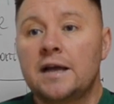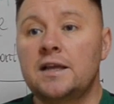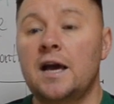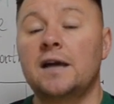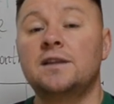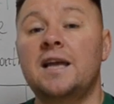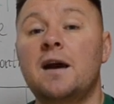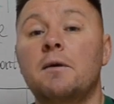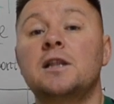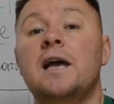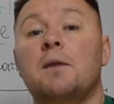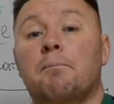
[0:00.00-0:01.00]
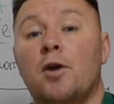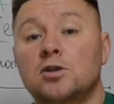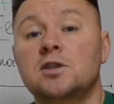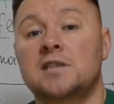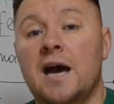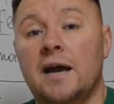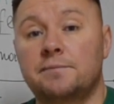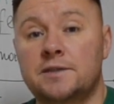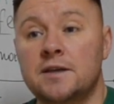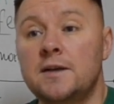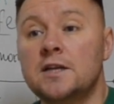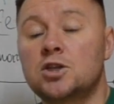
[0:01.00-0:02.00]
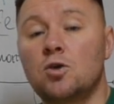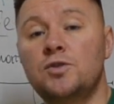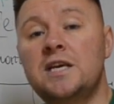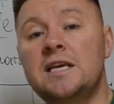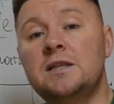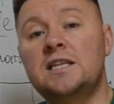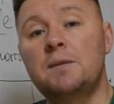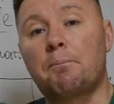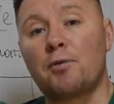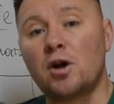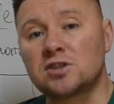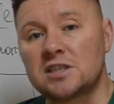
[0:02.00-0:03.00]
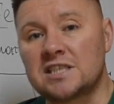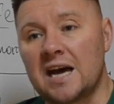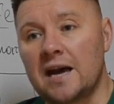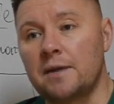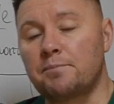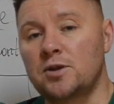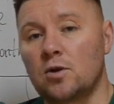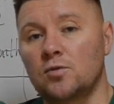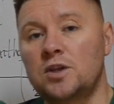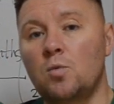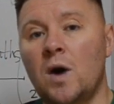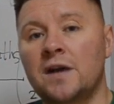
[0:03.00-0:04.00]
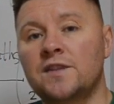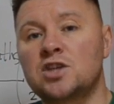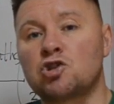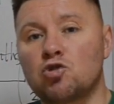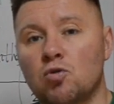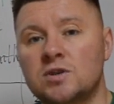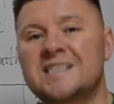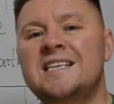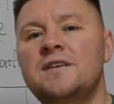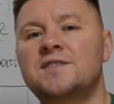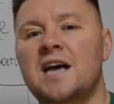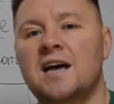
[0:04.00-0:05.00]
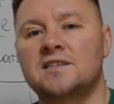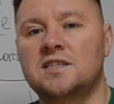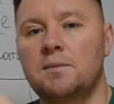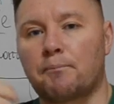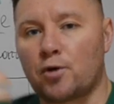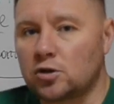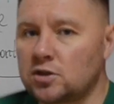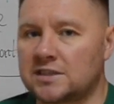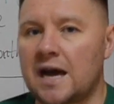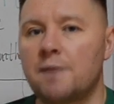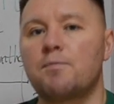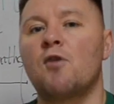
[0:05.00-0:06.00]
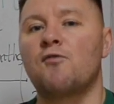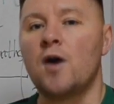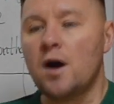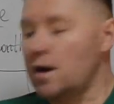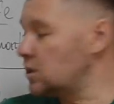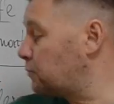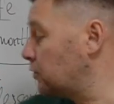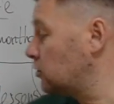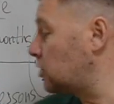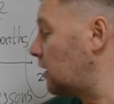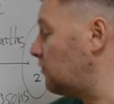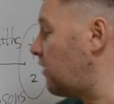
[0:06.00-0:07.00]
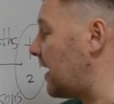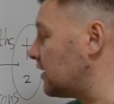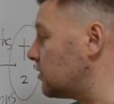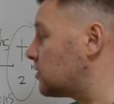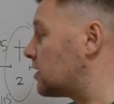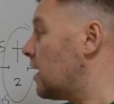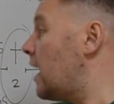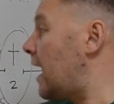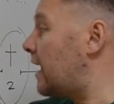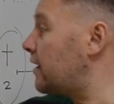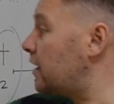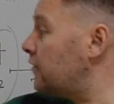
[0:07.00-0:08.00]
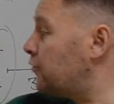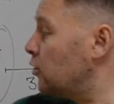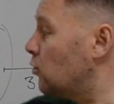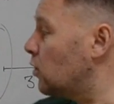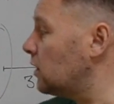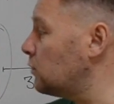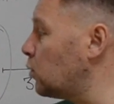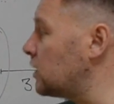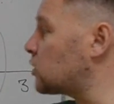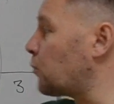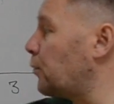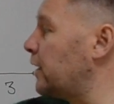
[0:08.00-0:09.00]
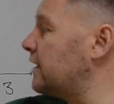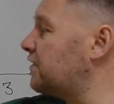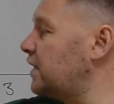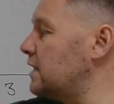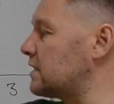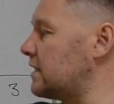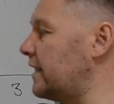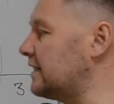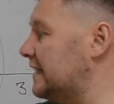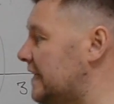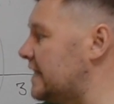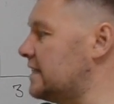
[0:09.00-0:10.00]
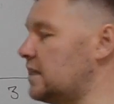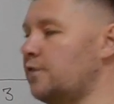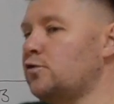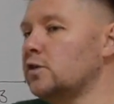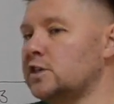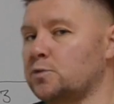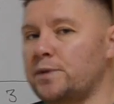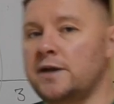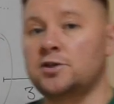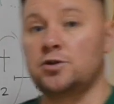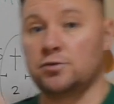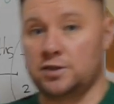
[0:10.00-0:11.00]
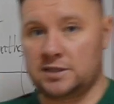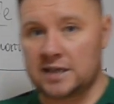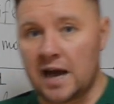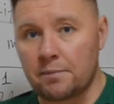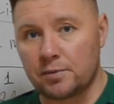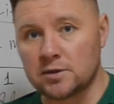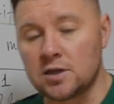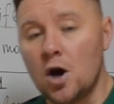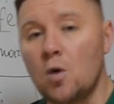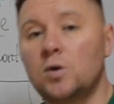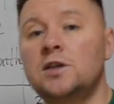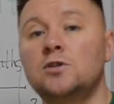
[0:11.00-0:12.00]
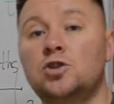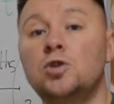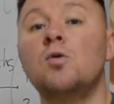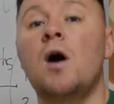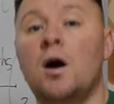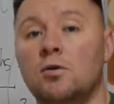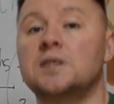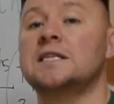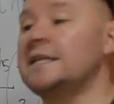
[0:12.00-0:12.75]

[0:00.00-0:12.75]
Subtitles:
and they are like prototypes. So the prototype, you know, the one, the source gives us the prototype of spiritual values. And if you will explain things like these, if you'll explain to your disciples within 2 hours